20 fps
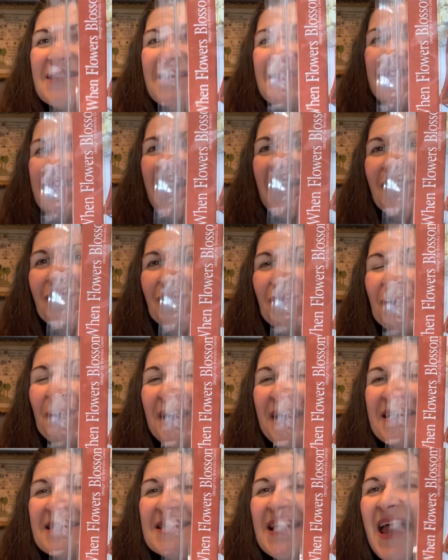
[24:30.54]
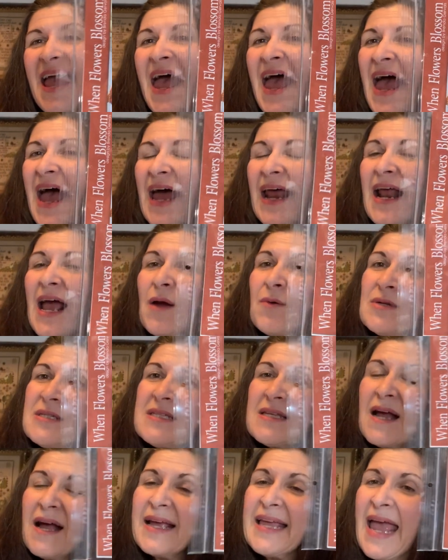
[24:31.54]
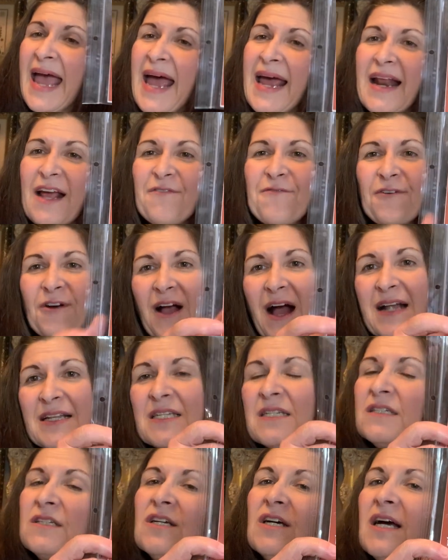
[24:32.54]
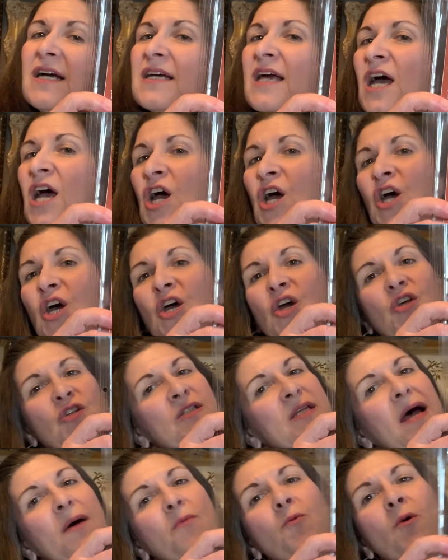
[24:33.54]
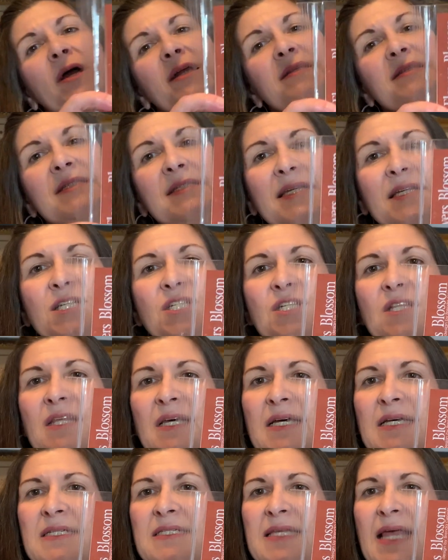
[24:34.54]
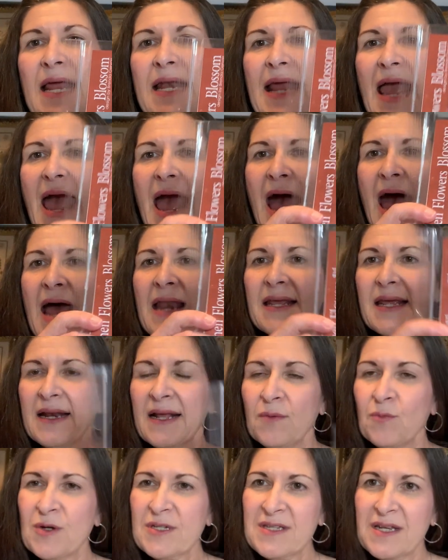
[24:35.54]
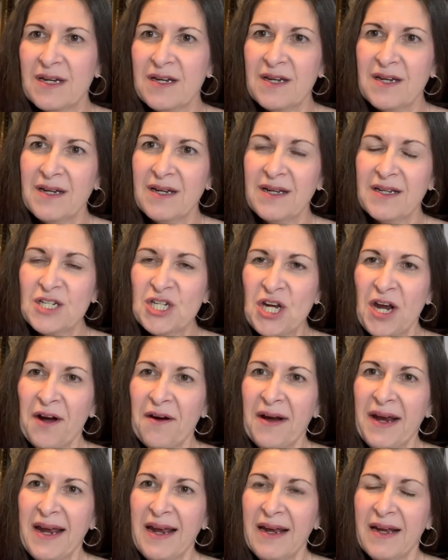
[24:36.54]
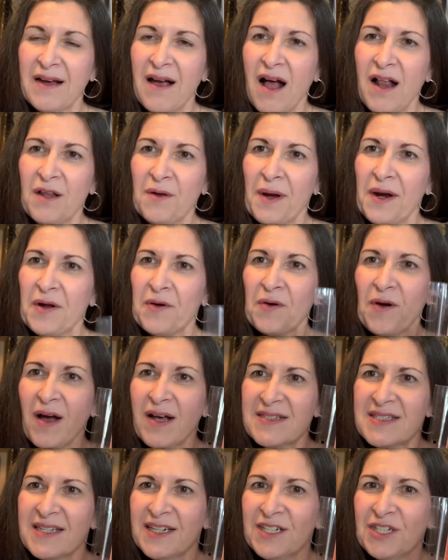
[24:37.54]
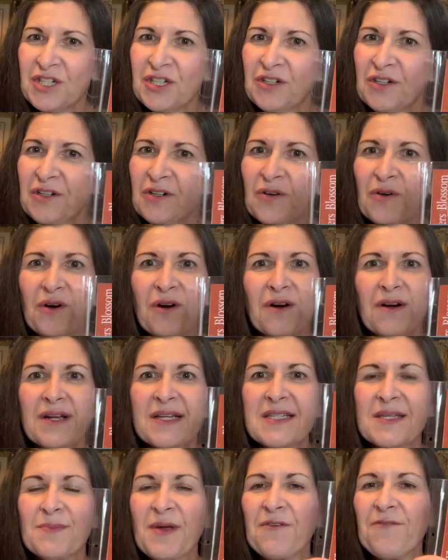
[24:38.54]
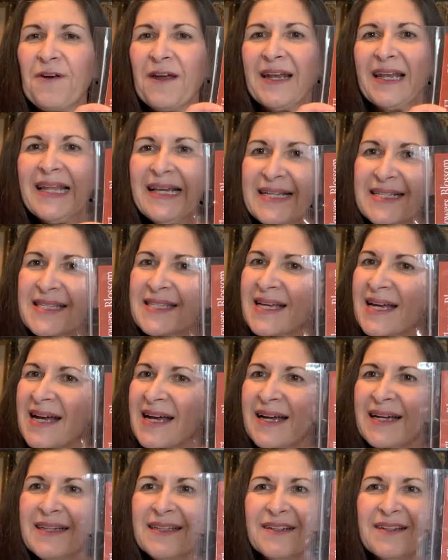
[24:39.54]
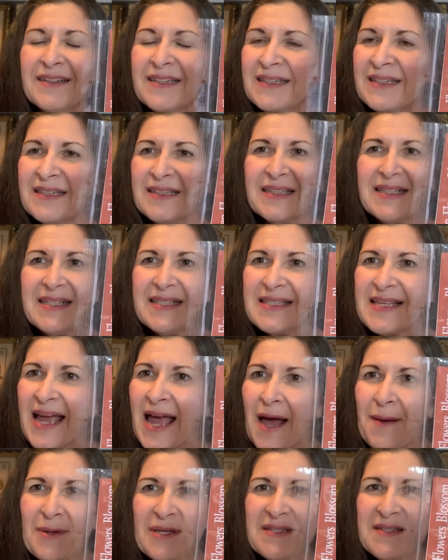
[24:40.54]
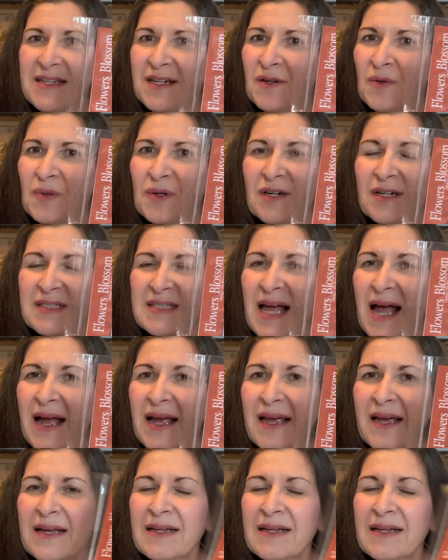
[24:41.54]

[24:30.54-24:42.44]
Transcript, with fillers: Isn't that glorious? And I was, again, I forgot to look. Someone stitched this and added, was it Sherry, Colorado cross stitcher, or is it my friend Lisa? Lisa Abbey's Needleworks. I,